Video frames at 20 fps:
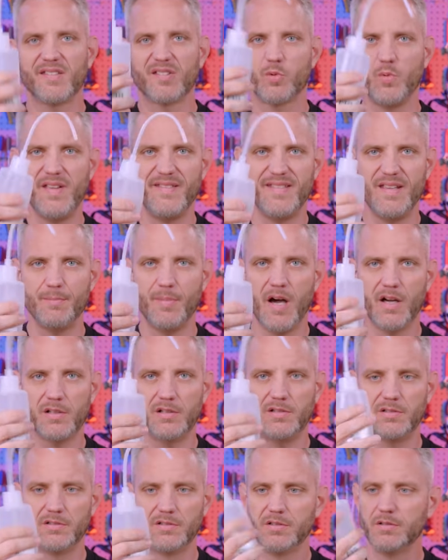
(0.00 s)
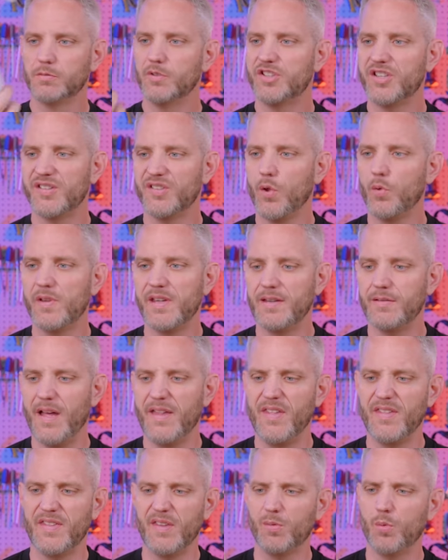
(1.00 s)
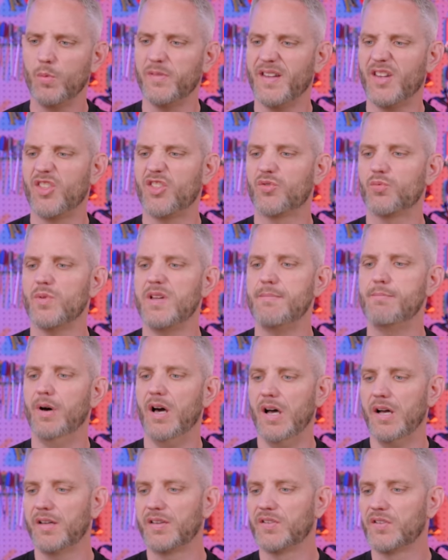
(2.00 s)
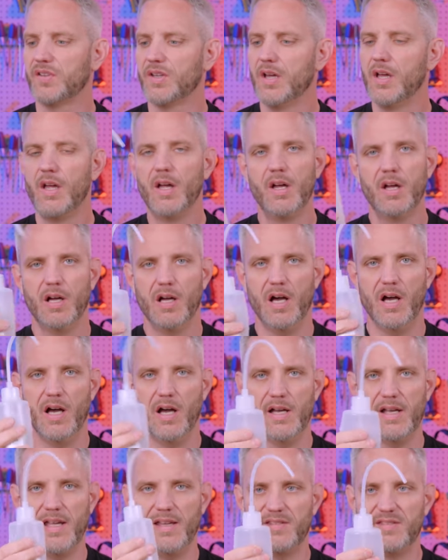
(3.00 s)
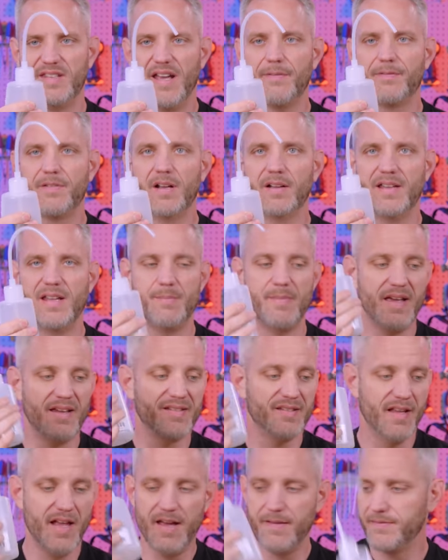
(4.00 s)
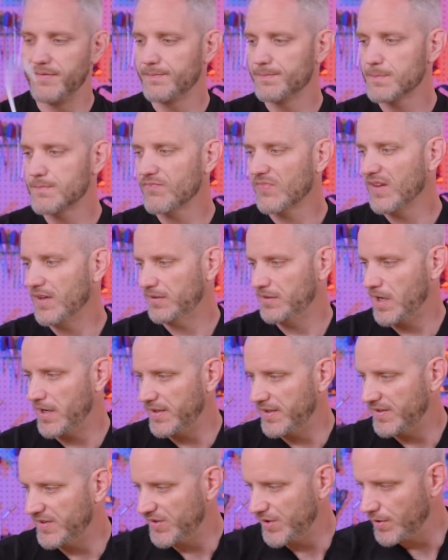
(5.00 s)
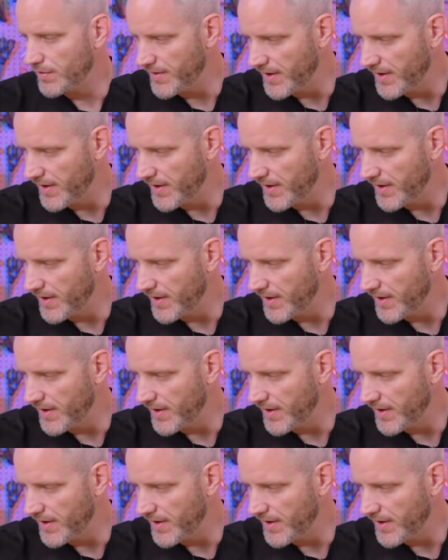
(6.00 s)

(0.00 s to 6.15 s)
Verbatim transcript: squeezy bottle which is only i think this one was like three bucks uh, definitely makes life a lot easier